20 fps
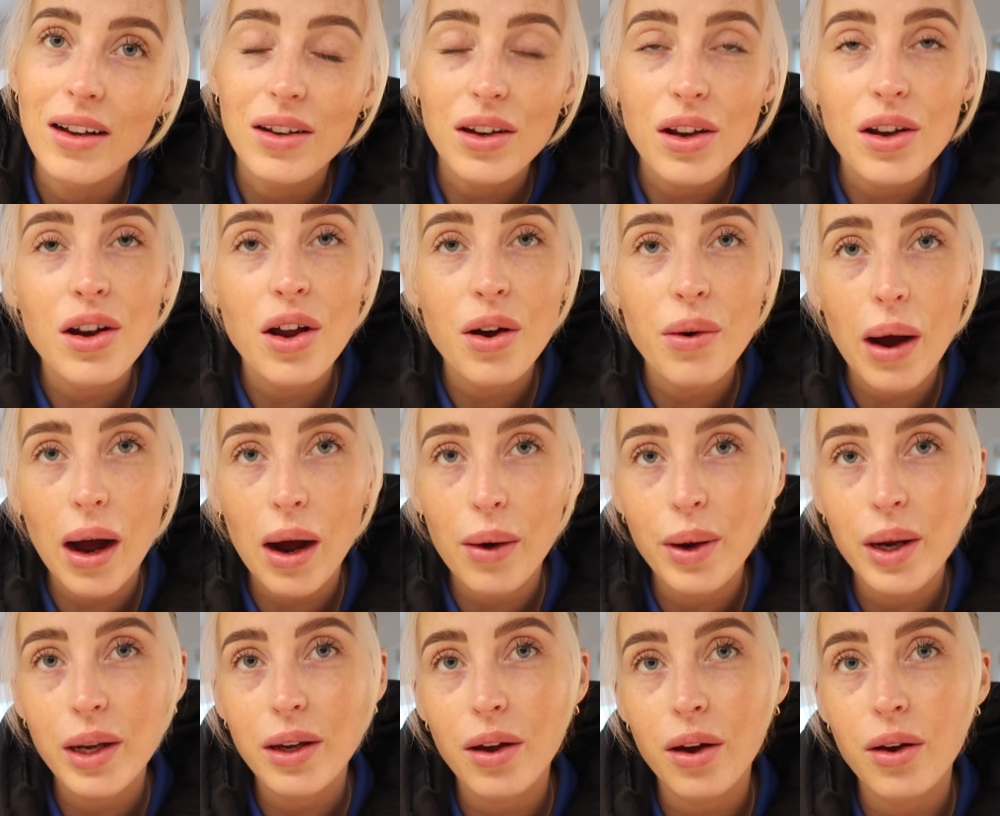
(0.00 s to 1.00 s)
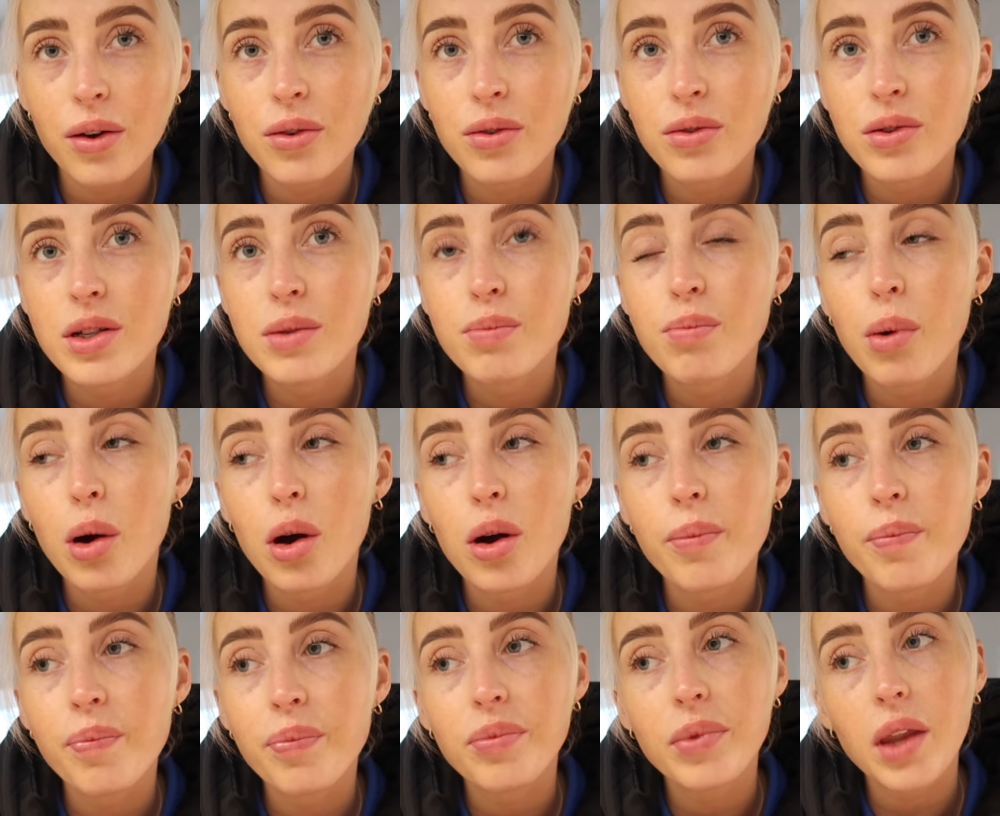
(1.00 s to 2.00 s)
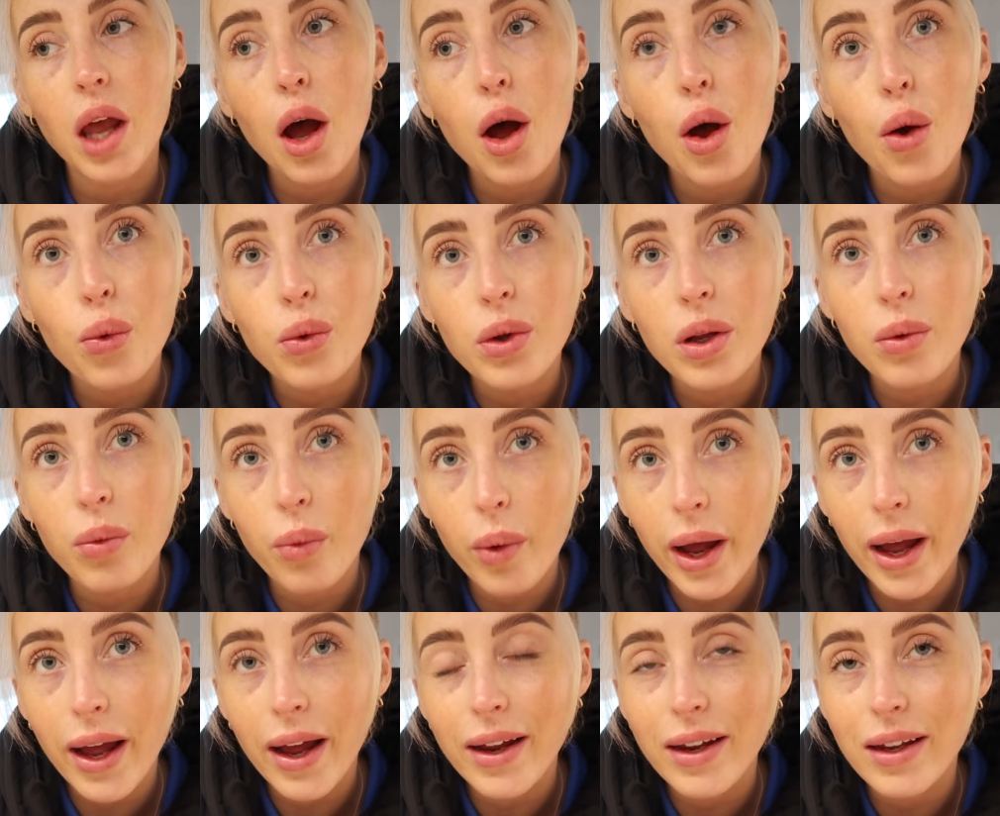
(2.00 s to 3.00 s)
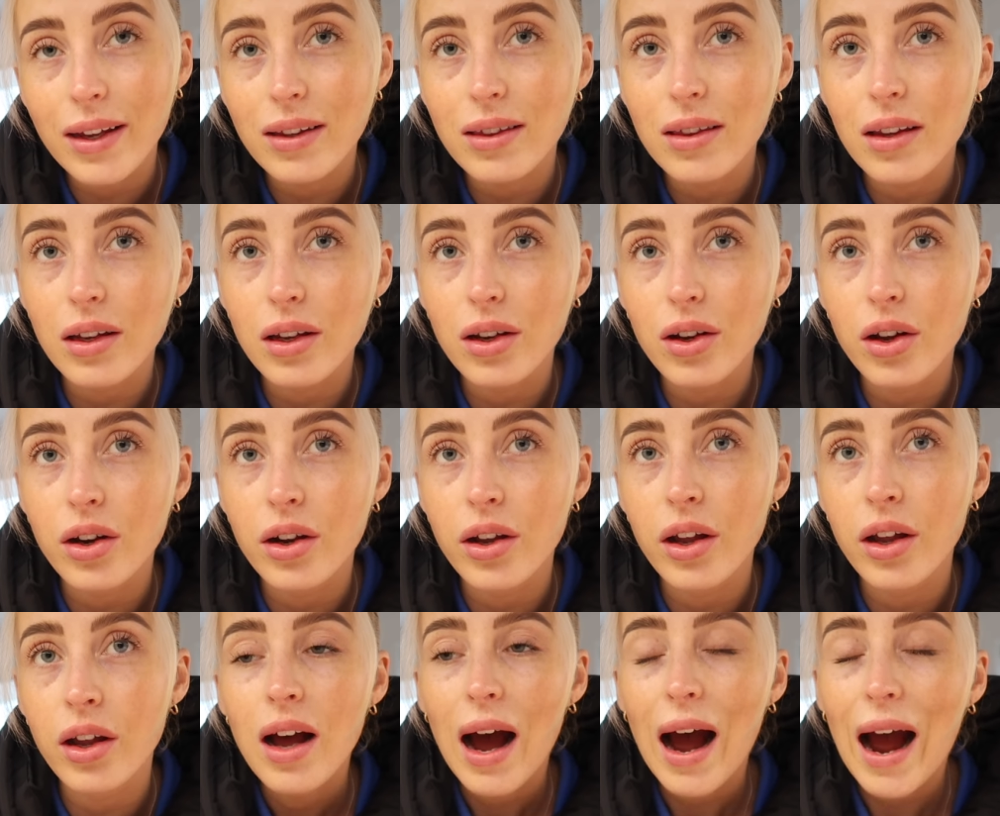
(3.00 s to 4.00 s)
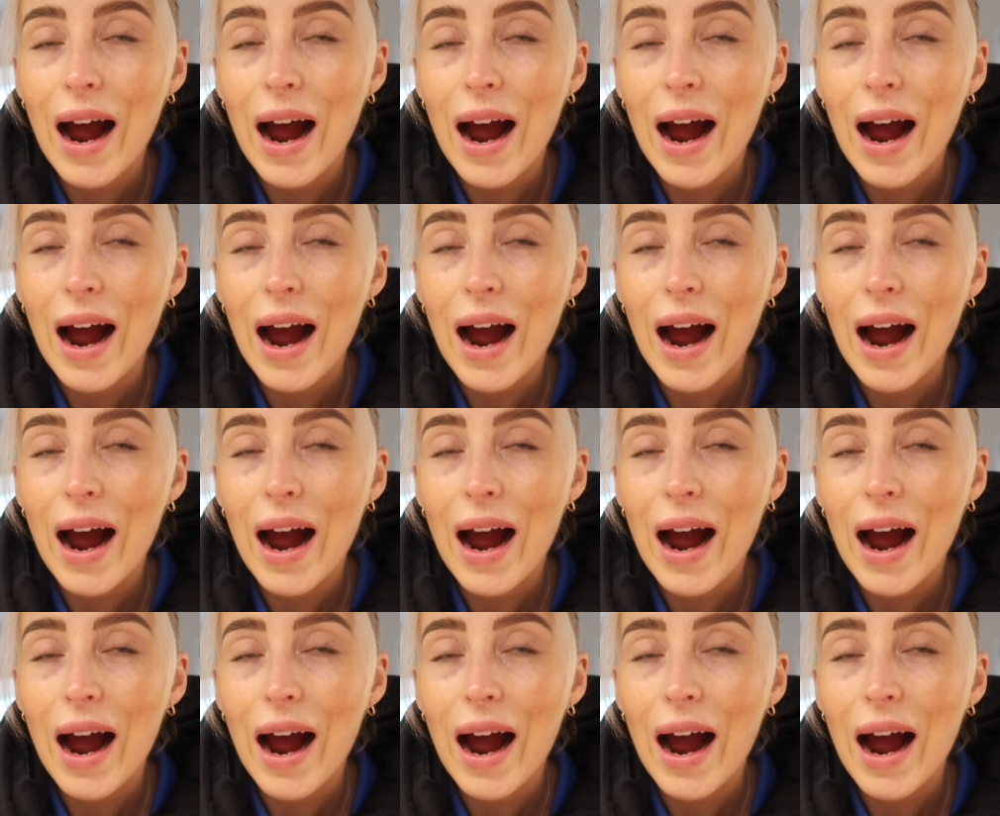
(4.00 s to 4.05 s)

You know how it goes, but the only way that you're gonna